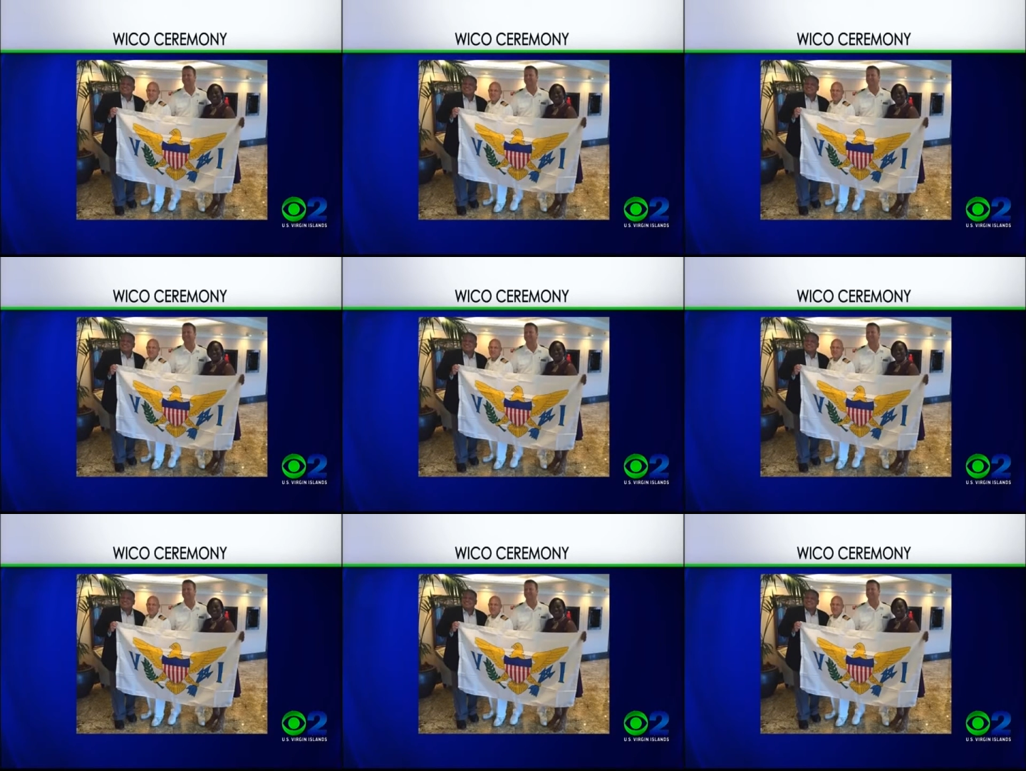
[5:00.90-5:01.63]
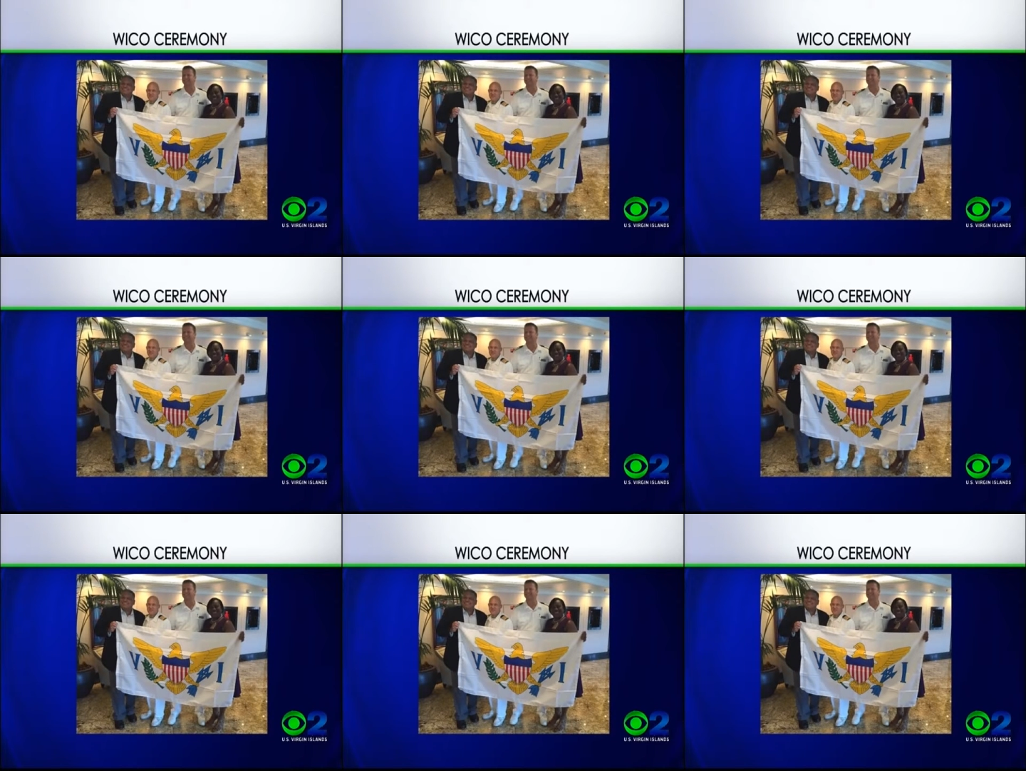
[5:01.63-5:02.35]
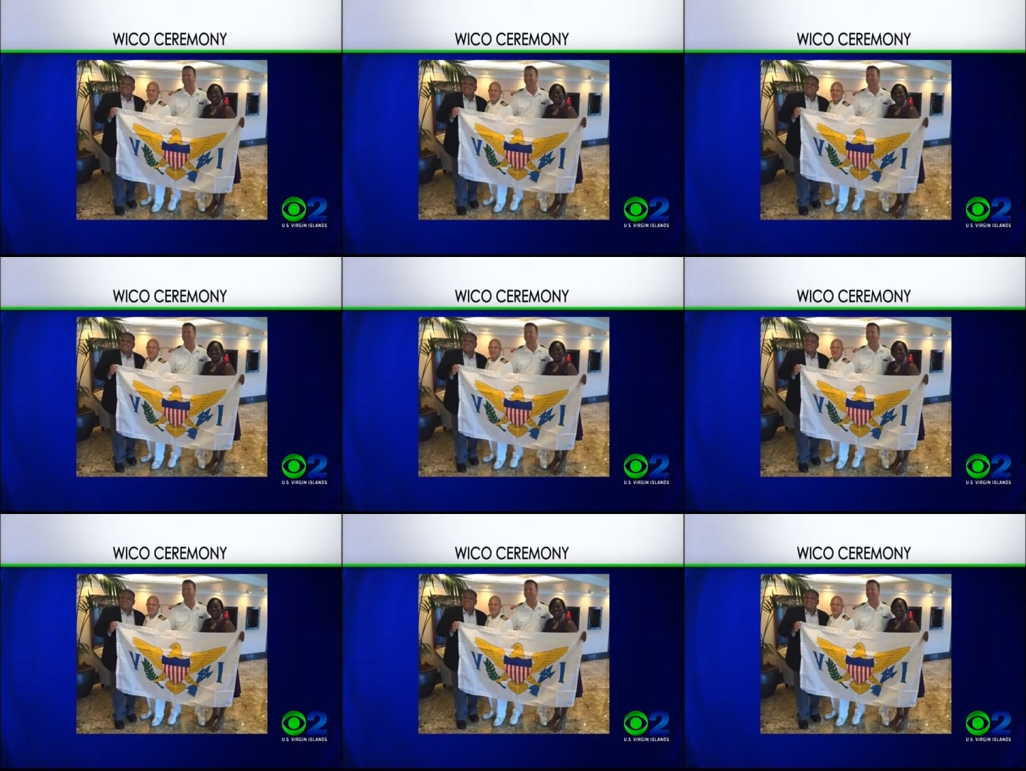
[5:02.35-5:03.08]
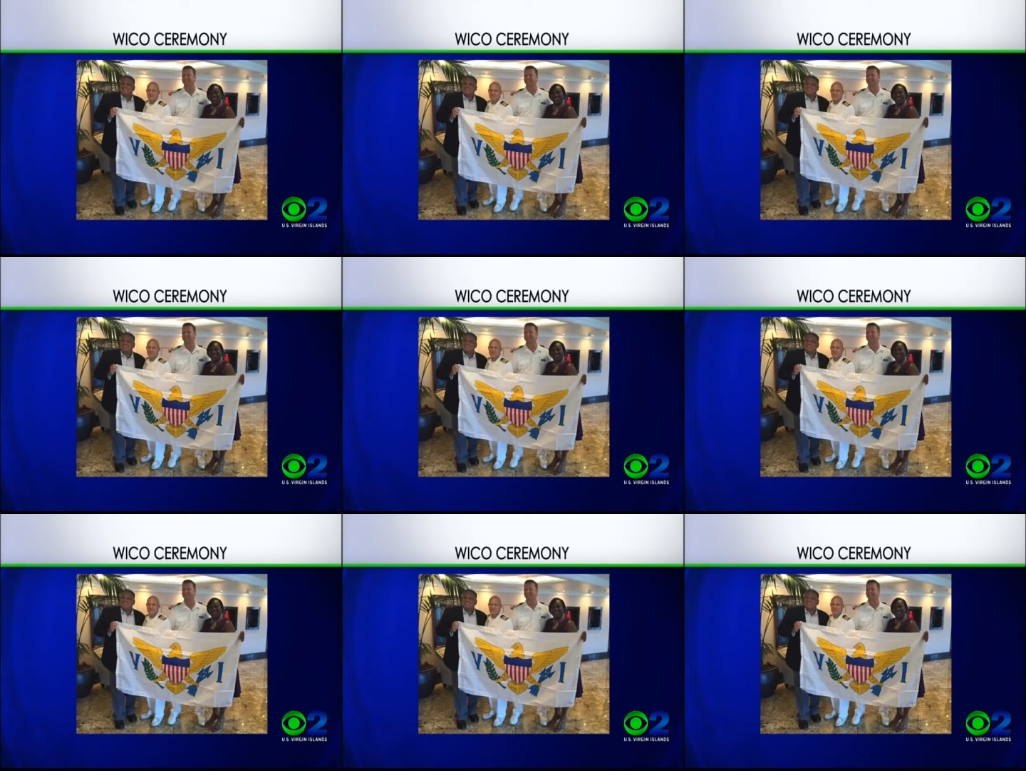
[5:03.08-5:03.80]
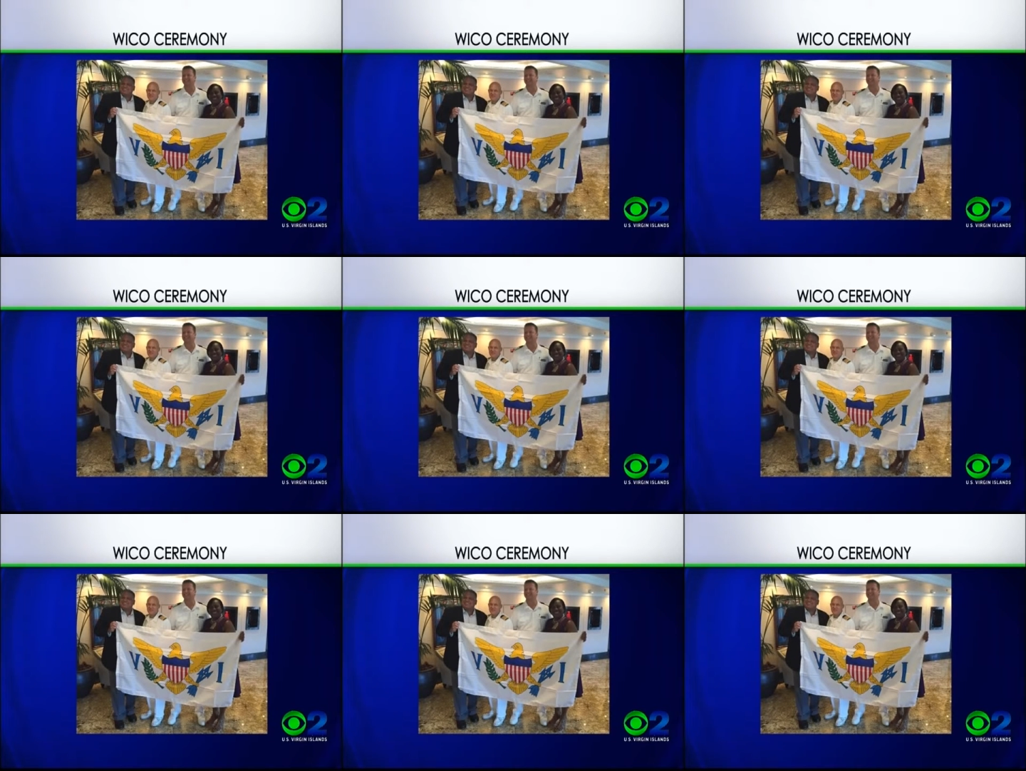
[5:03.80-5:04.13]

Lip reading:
No face is visible, so there are no lips to read.